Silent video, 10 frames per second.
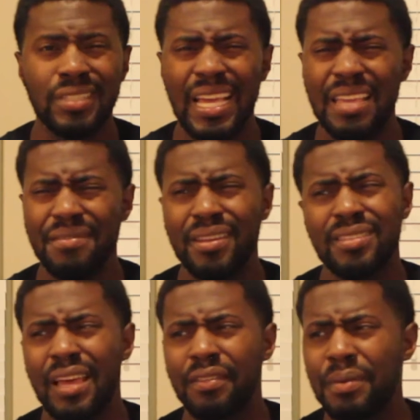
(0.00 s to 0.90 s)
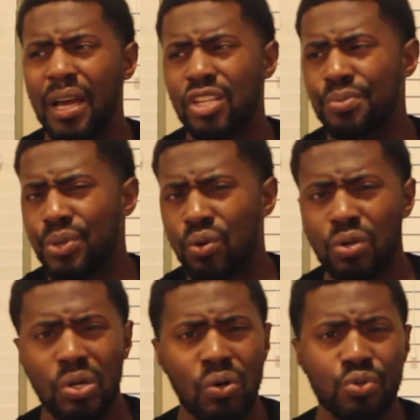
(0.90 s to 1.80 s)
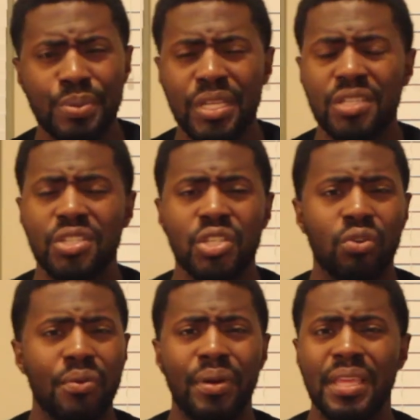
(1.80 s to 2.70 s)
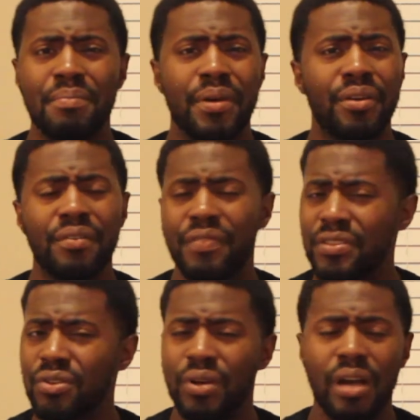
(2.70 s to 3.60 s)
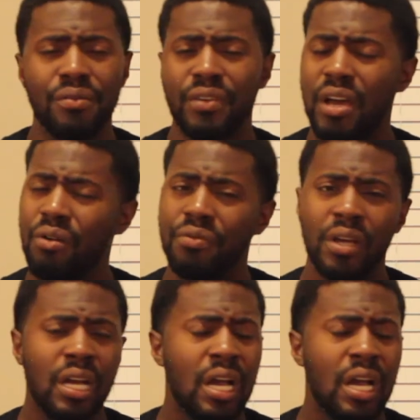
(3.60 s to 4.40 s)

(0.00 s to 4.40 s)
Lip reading: Not even, it doesn't have to be entrepreneurial goals, but just in general, we want to get better in physical health,